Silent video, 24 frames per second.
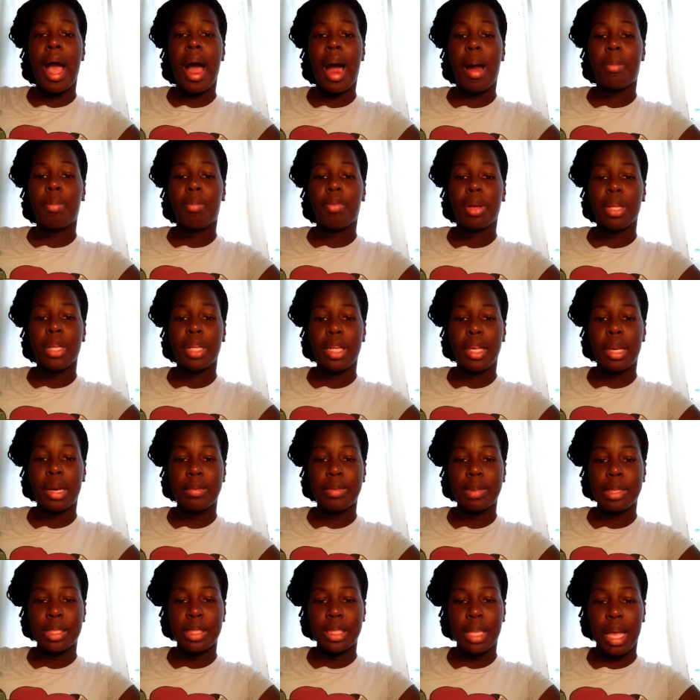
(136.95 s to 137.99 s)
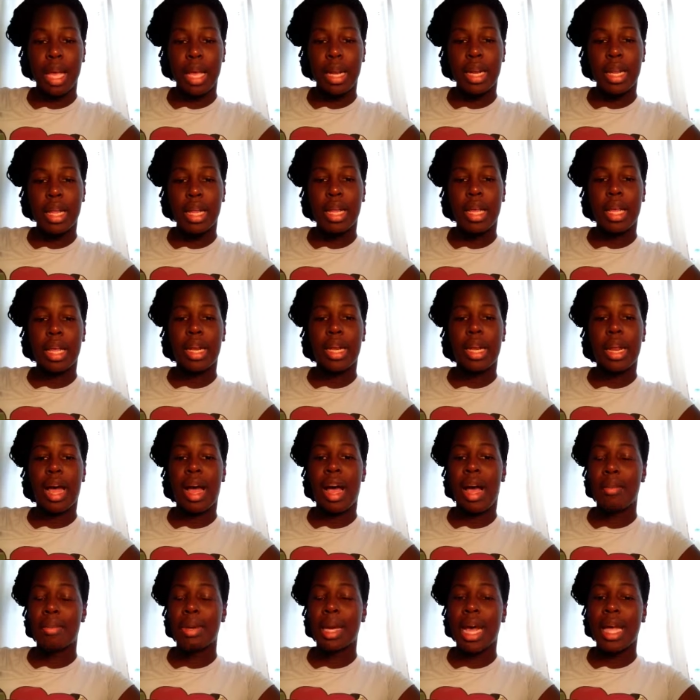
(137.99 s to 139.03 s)
I'm really upset and
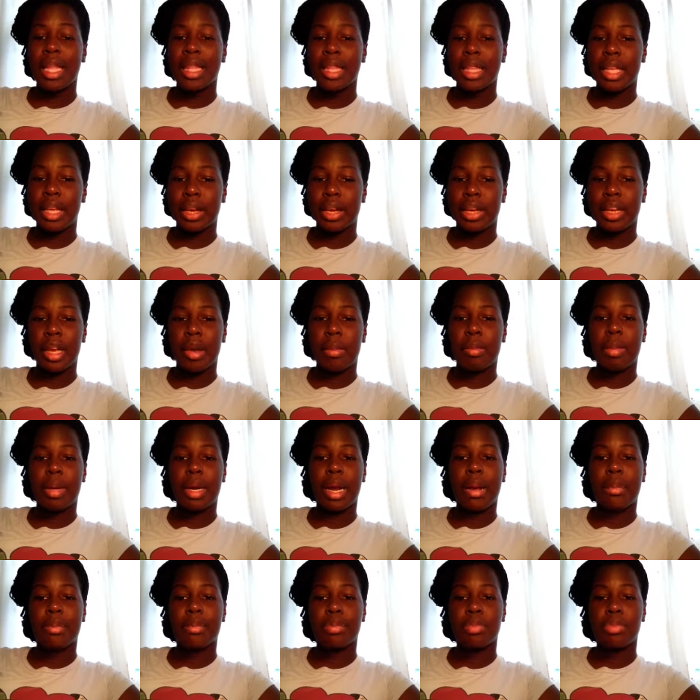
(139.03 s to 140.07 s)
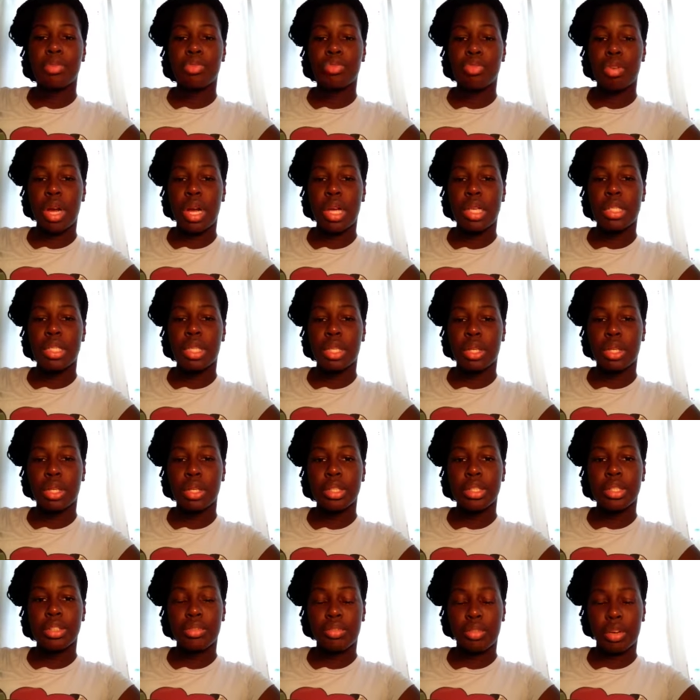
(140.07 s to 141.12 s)
I'm not there yet, but I'm trying to
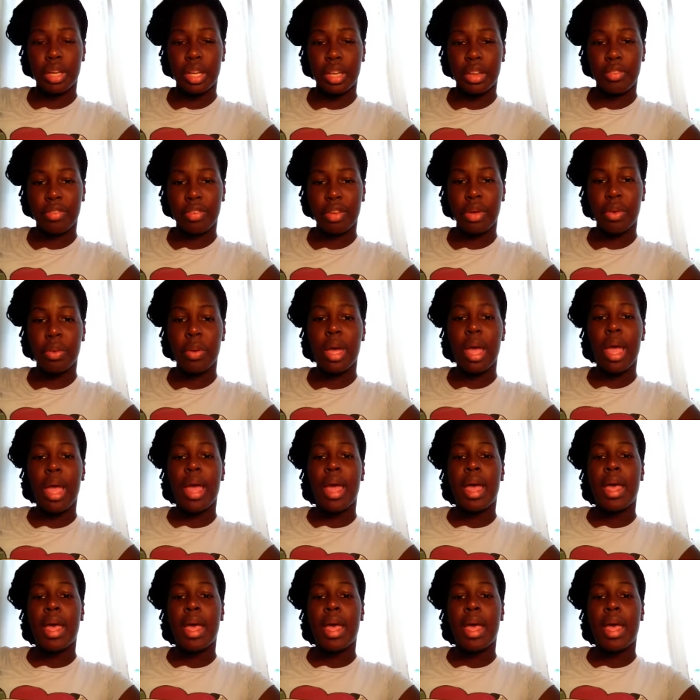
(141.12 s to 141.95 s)
learn to forgive you